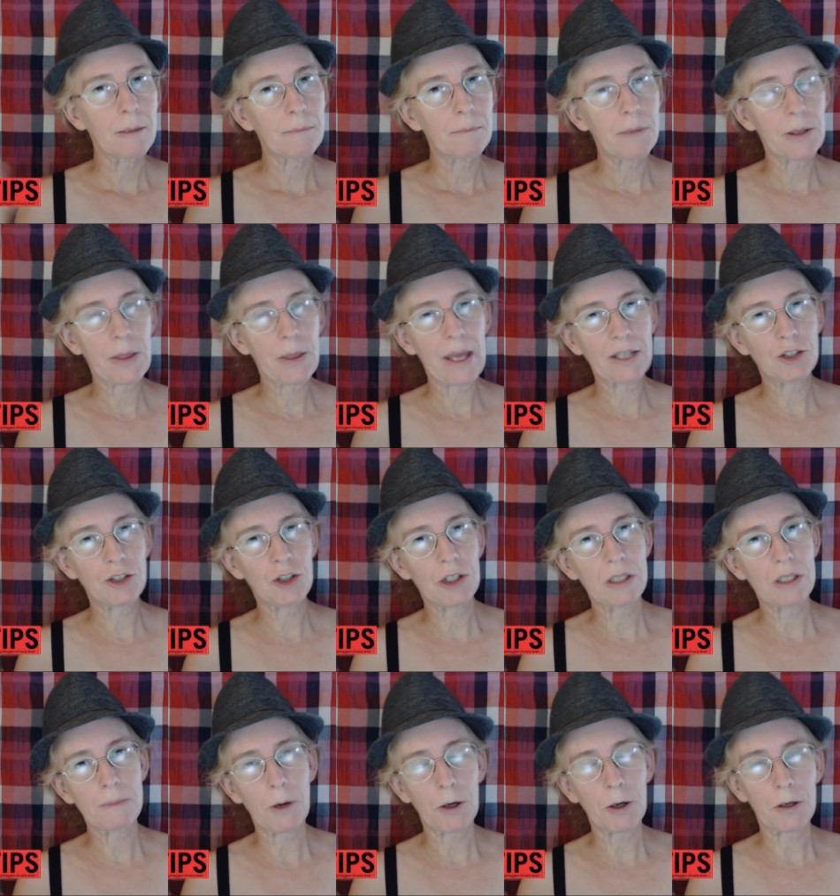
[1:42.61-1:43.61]
but that's
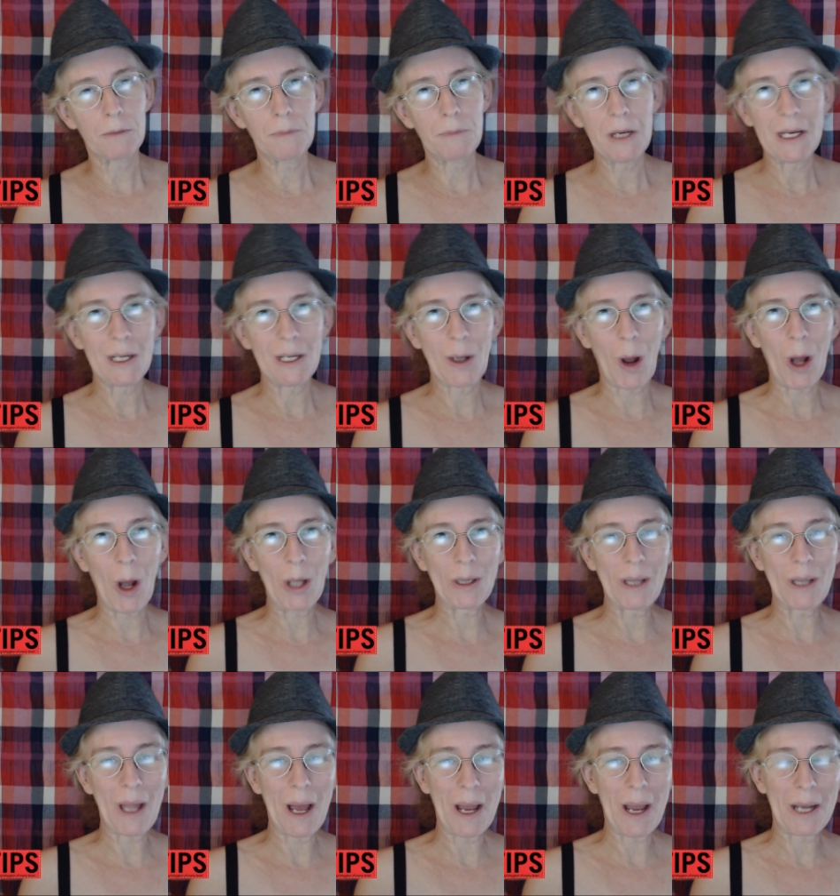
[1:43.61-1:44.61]
just part of being
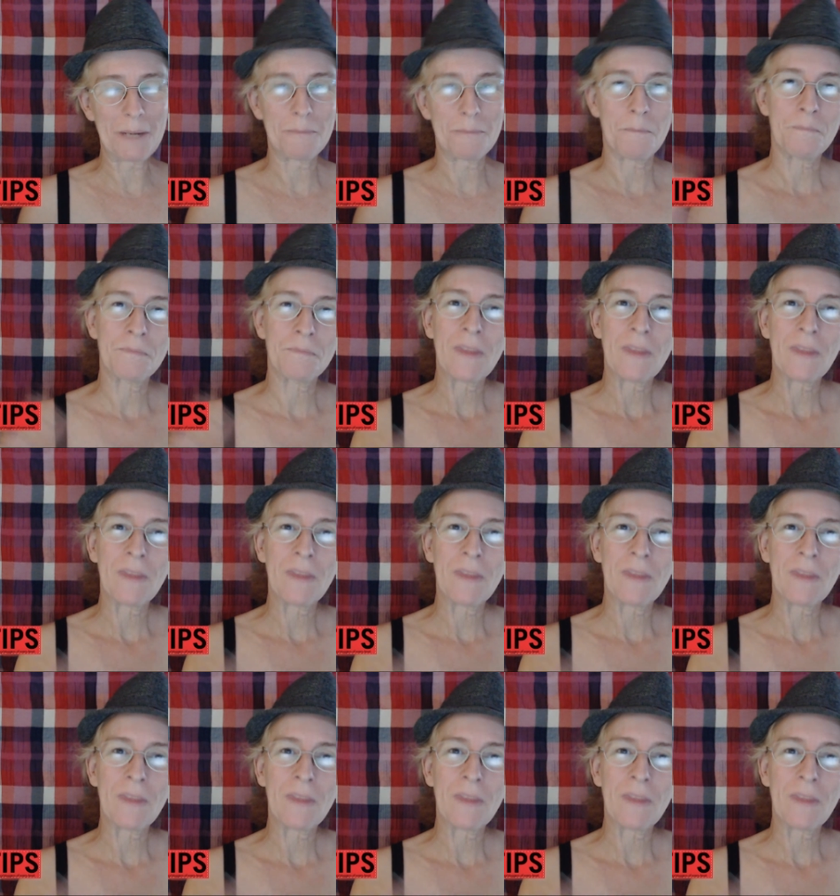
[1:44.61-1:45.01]
online.